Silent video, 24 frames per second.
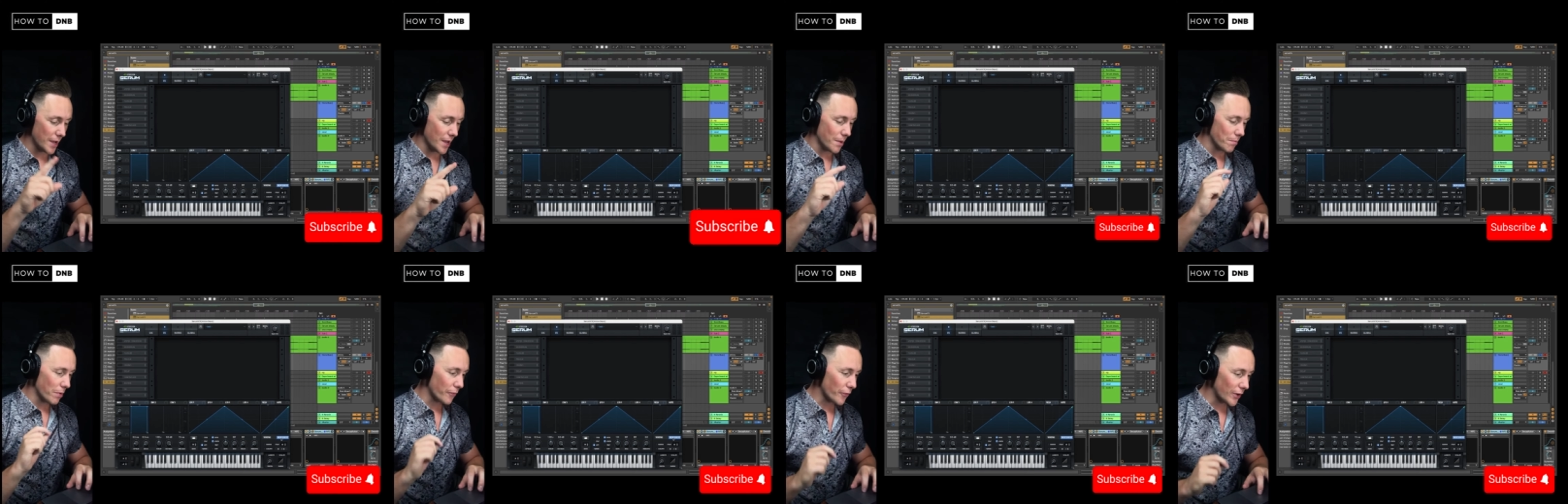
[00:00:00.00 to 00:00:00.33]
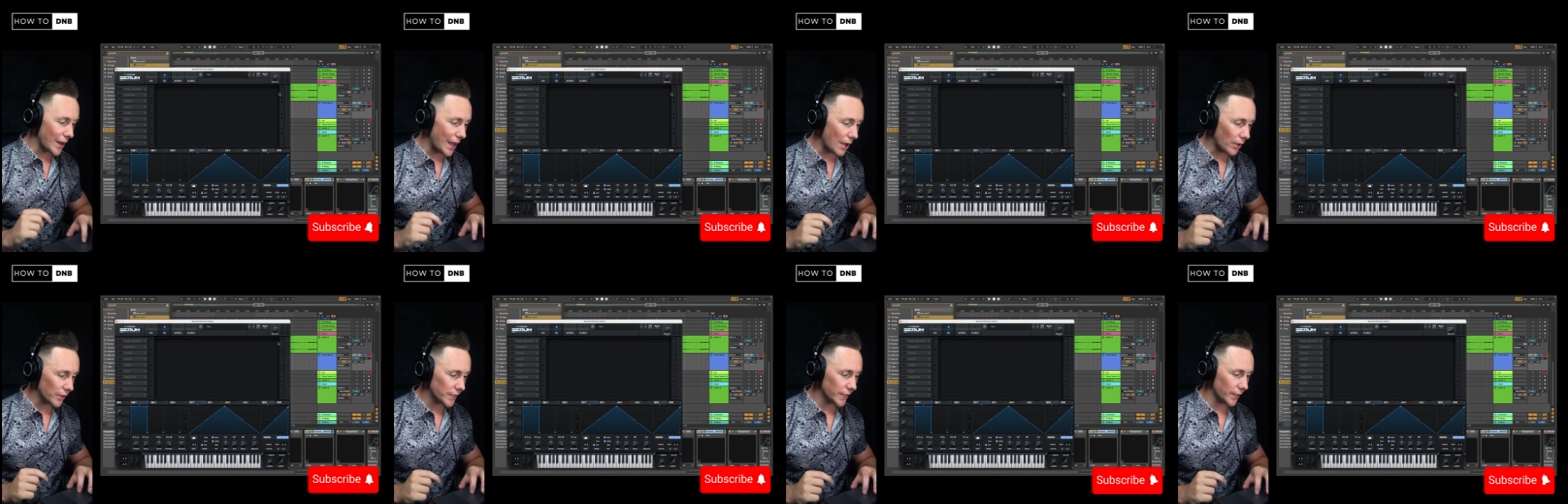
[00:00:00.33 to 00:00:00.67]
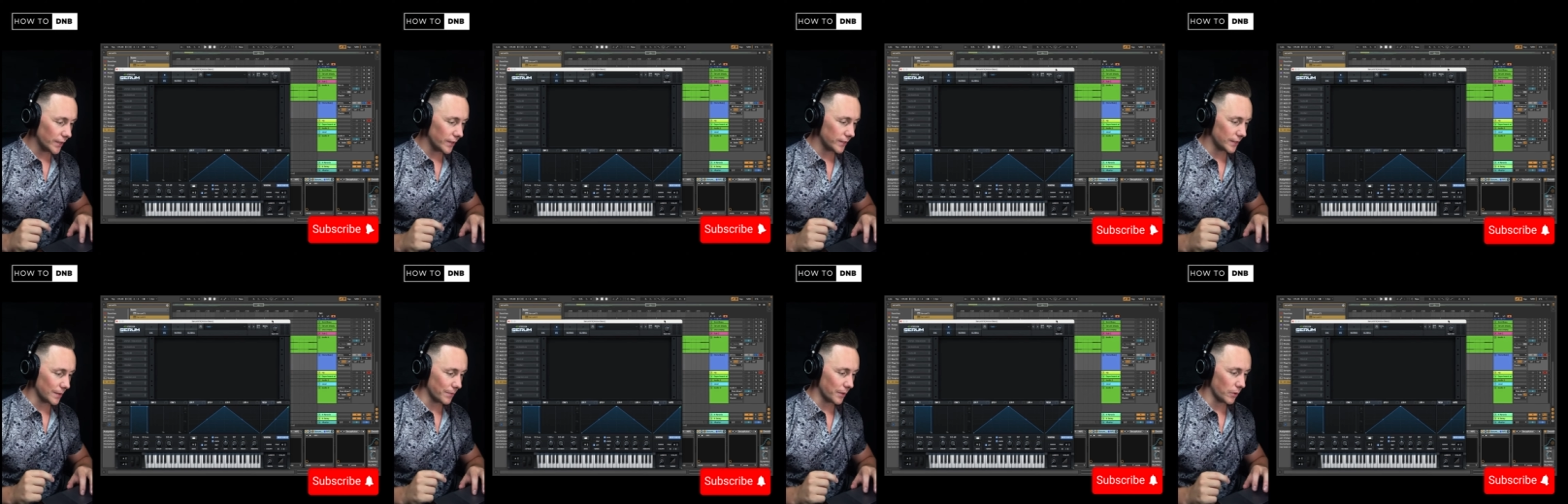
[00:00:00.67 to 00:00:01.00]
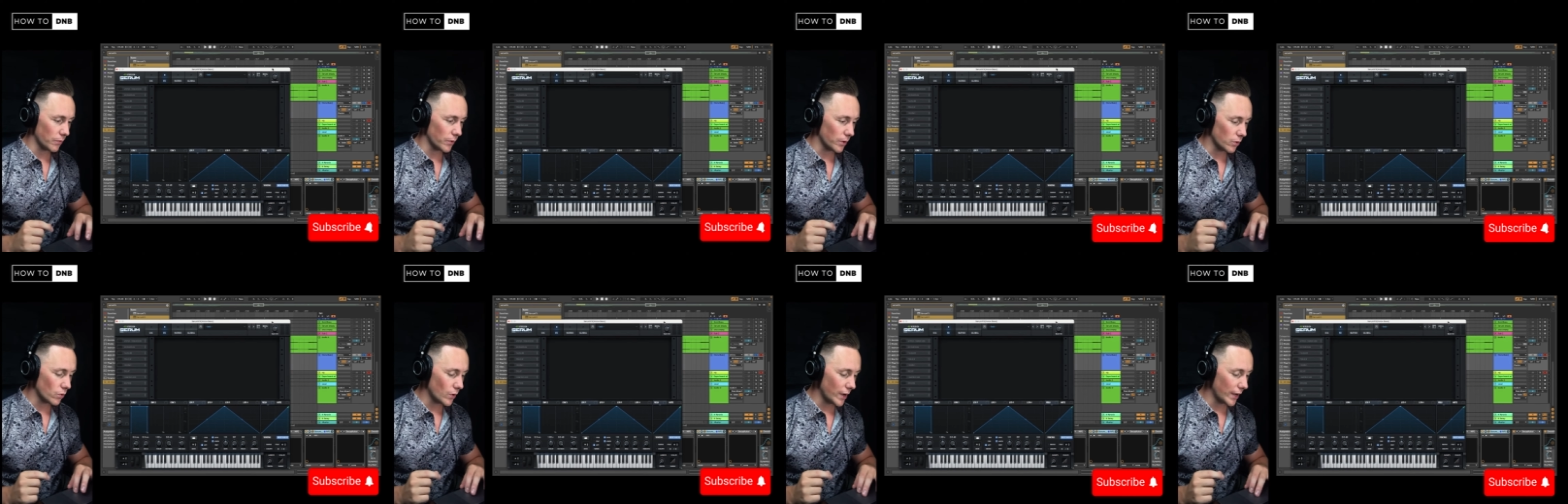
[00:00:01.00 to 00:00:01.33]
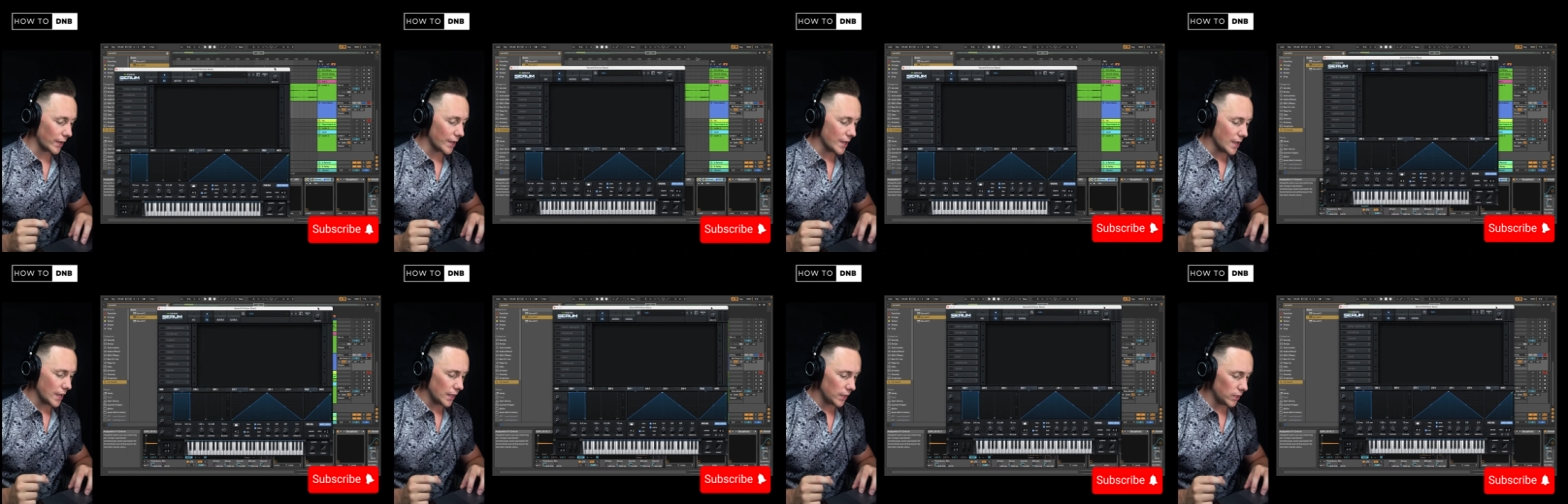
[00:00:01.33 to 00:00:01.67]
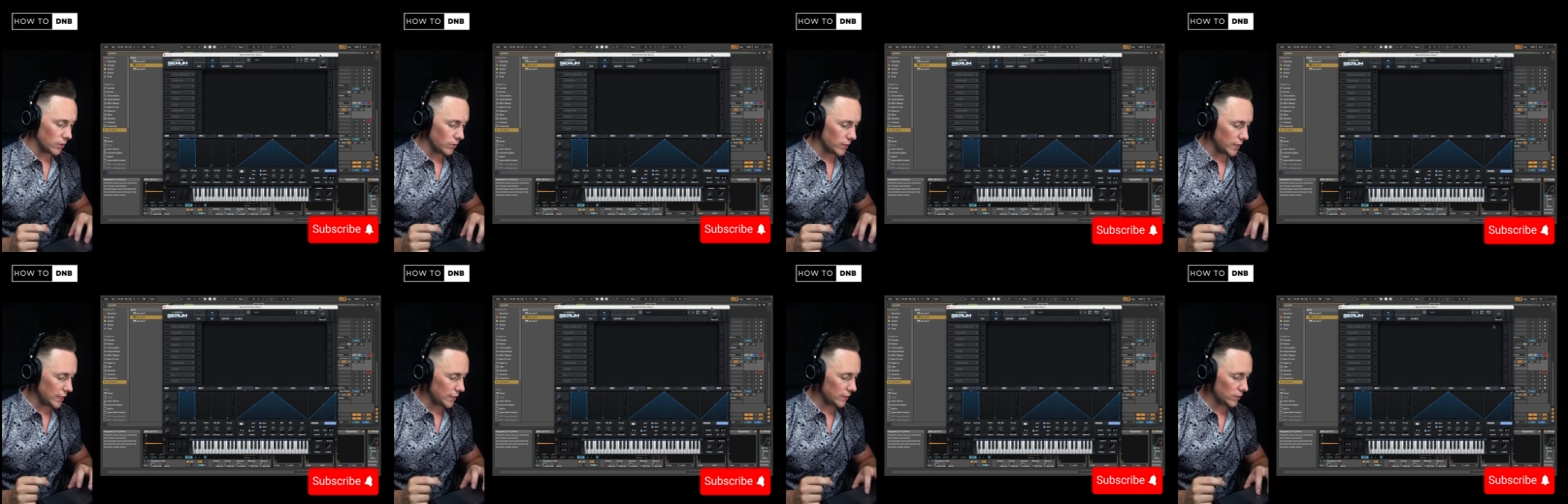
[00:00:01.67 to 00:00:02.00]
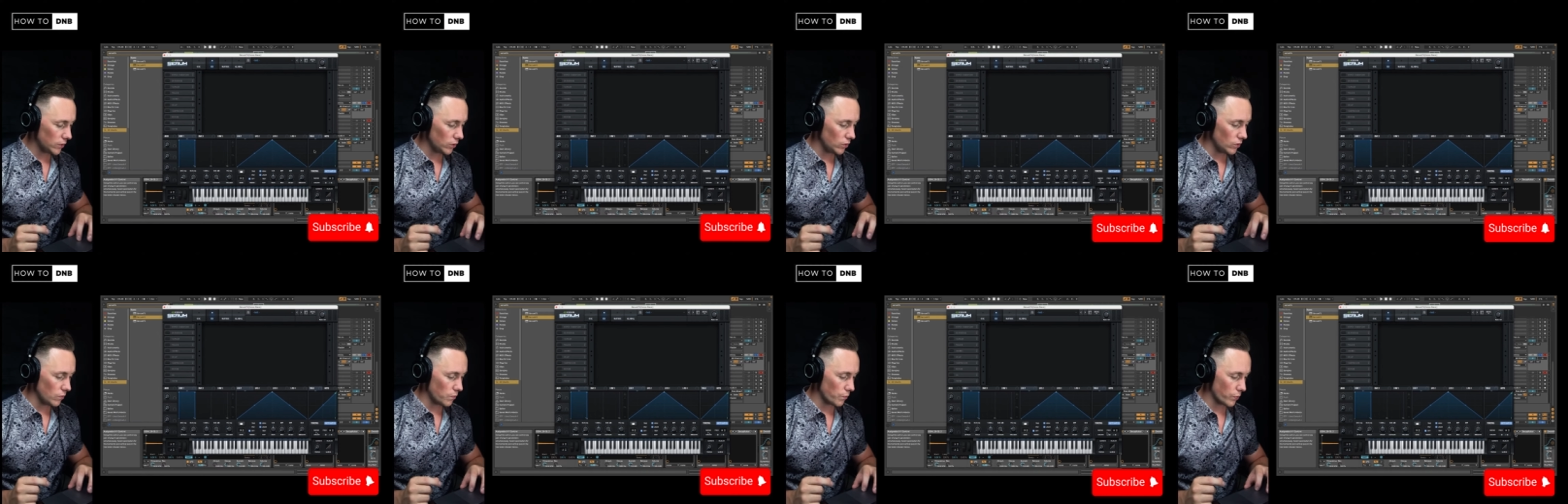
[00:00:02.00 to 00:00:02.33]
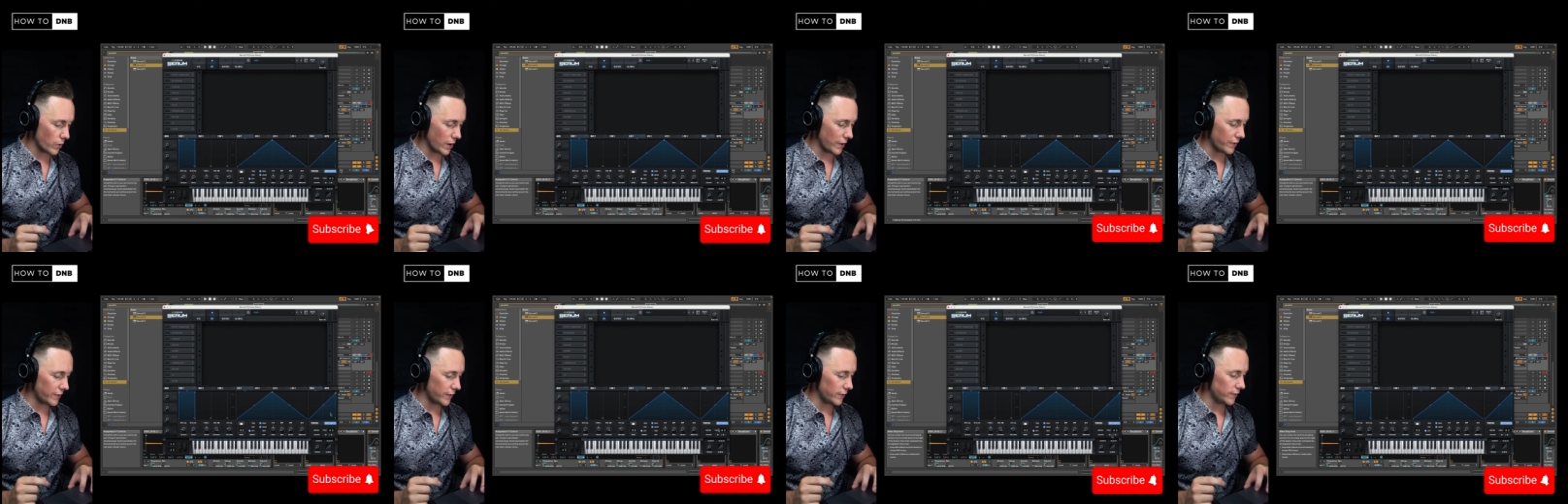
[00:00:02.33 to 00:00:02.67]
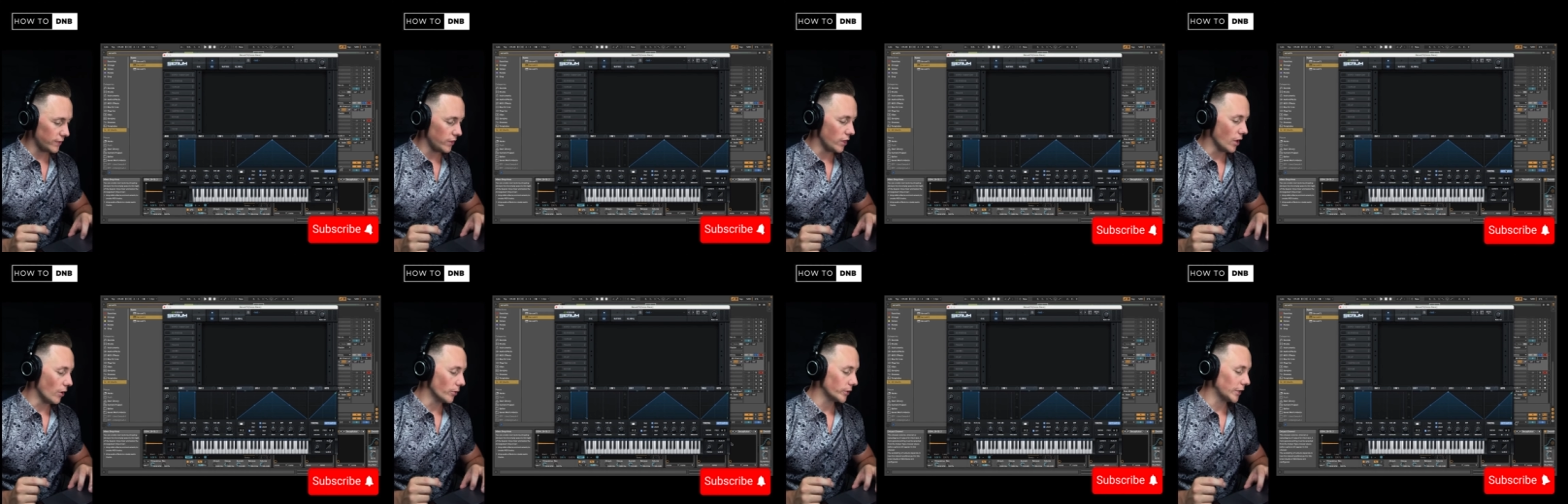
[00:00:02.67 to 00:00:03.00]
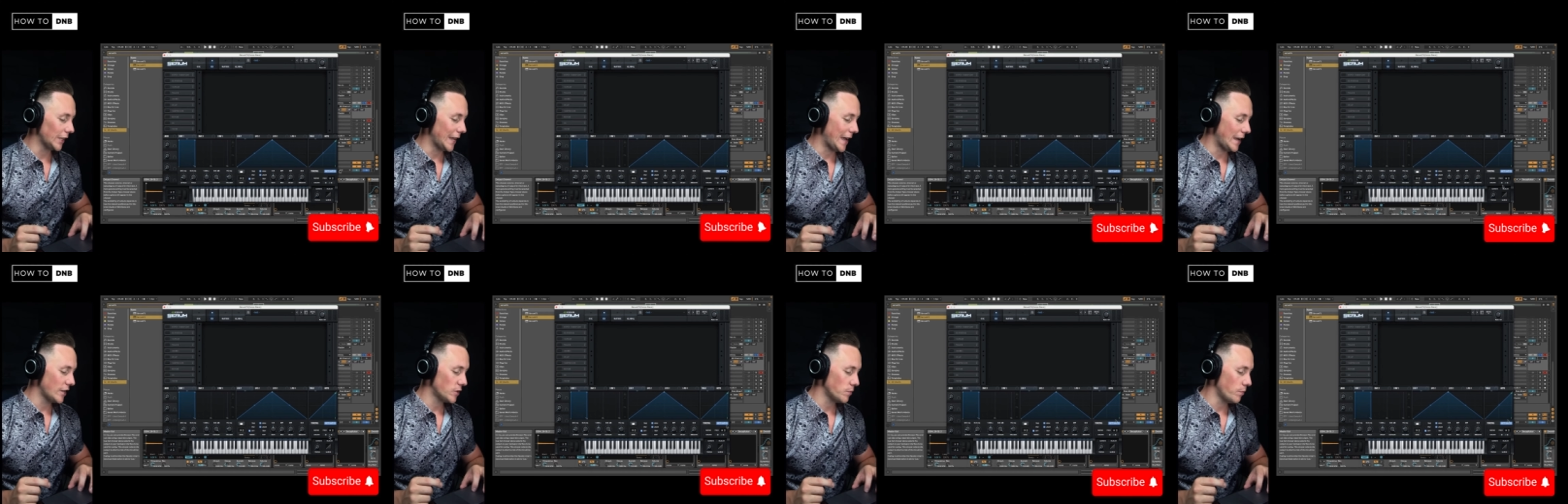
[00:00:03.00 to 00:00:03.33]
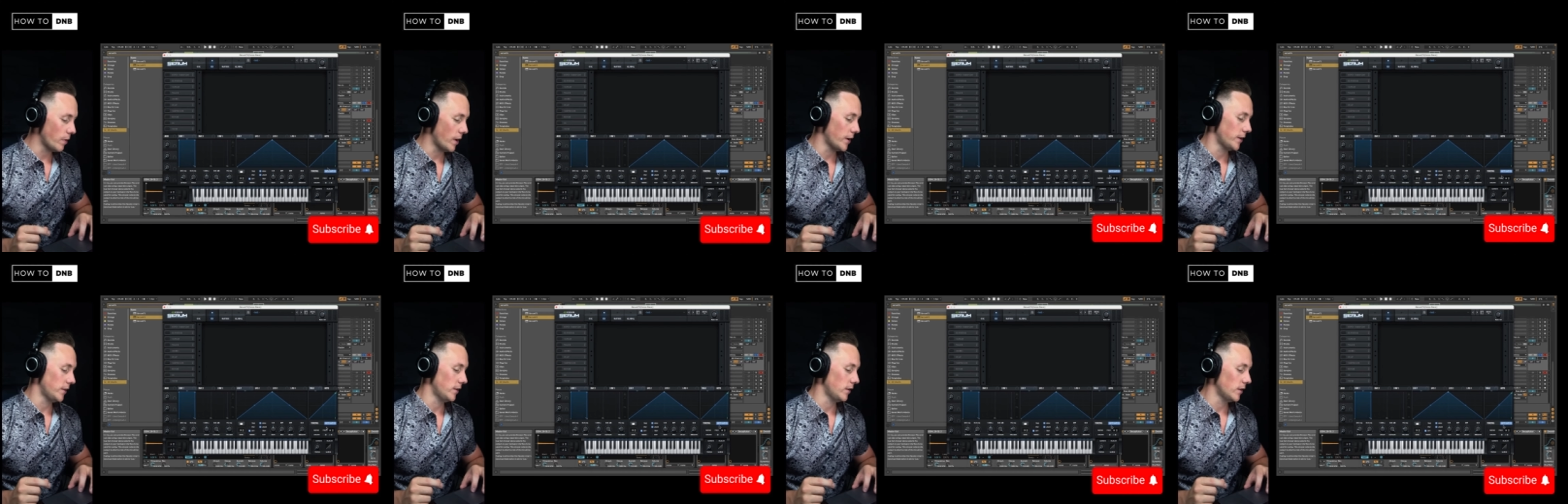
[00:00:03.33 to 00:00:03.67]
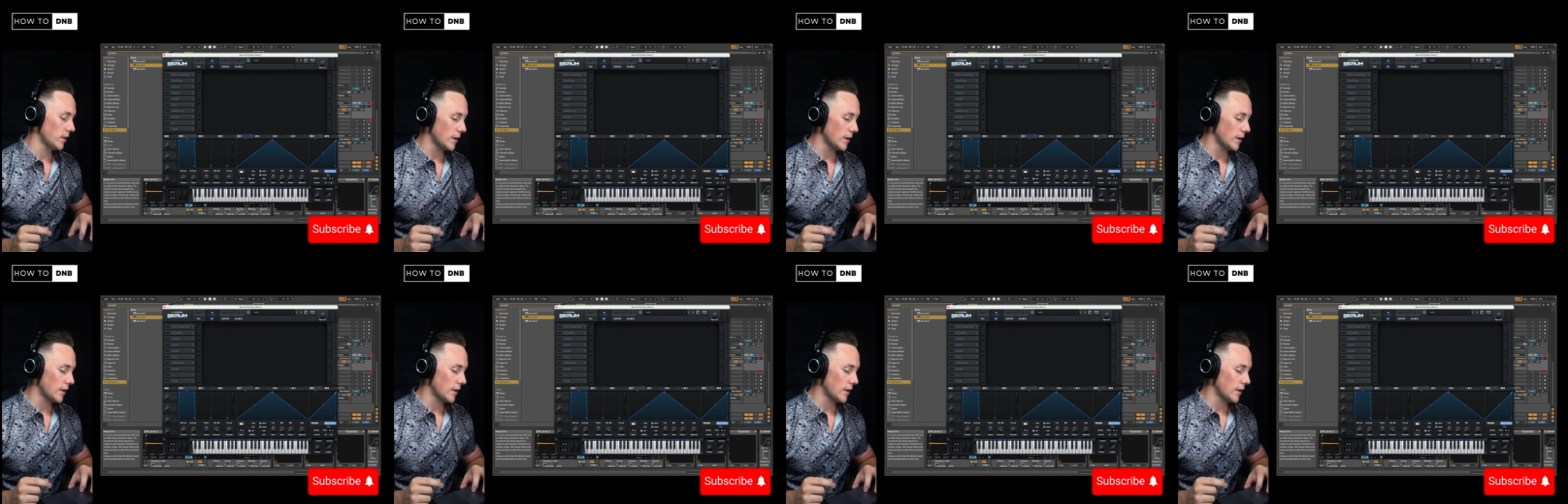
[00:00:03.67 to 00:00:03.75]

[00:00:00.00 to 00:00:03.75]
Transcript: But for now, I'll tell you something real quick. You need to press this note latch button